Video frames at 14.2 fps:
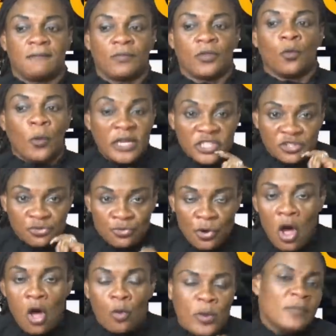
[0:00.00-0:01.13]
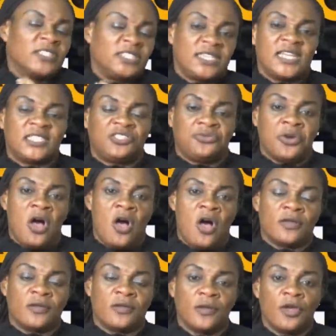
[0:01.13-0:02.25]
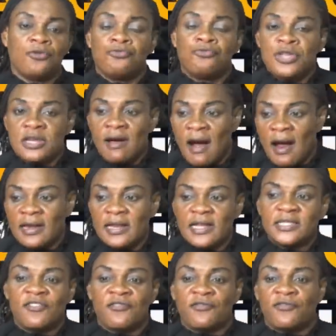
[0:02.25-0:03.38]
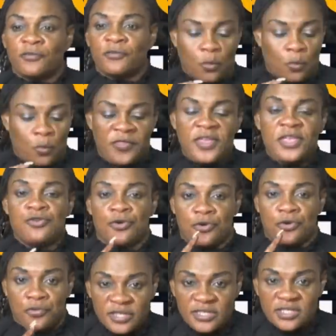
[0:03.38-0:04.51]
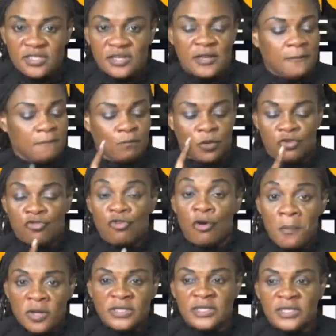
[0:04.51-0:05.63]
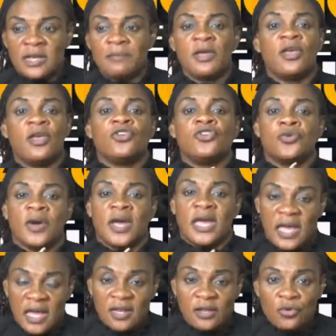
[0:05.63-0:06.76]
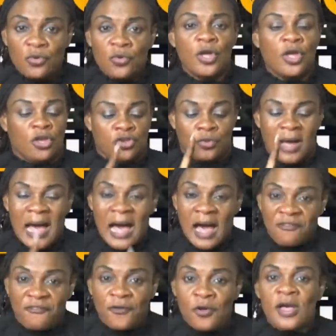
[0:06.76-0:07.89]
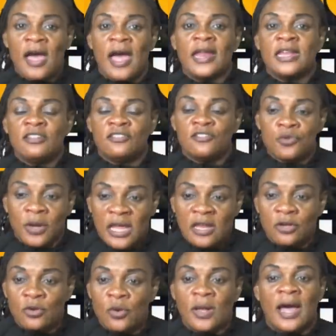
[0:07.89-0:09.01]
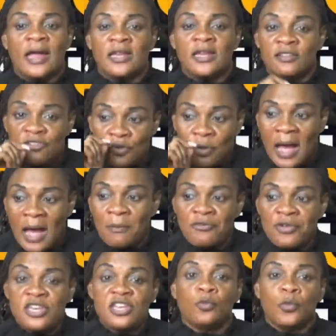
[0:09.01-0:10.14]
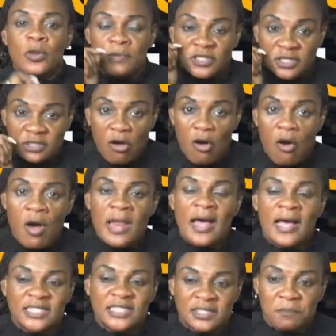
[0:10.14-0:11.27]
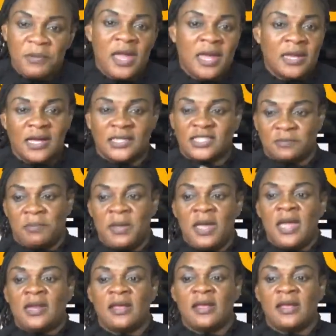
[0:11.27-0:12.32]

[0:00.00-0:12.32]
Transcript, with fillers: When it's wrong, we must say it's wrong, regardless of whether you're a Christian, you're a Muslim, you're a Hindu, you're Afro Guyanese, you're Indo Guyanese, you're Amerindian. We must call a spade a spade.